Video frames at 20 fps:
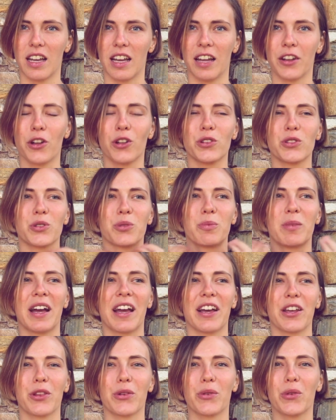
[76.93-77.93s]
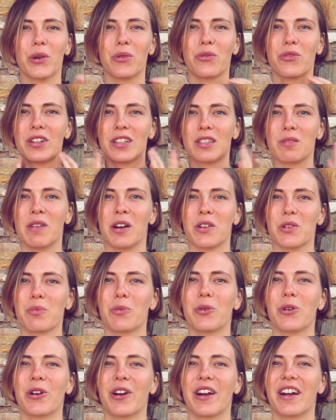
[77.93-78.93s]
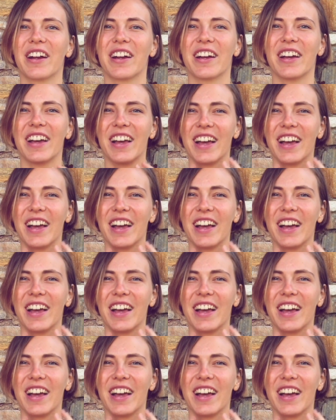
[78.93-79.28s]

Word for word: and also my throat feels much more